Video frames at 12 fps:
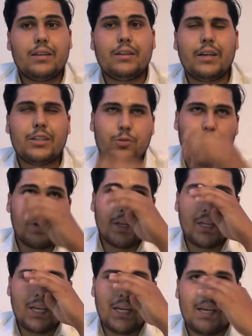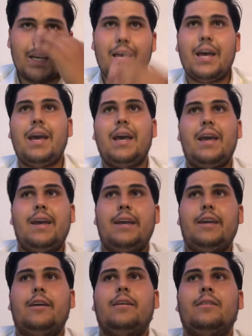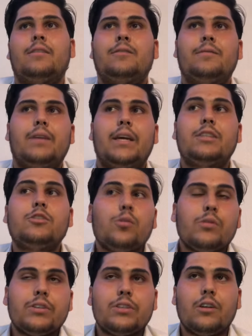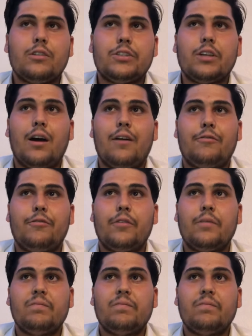it's really it sort of starts off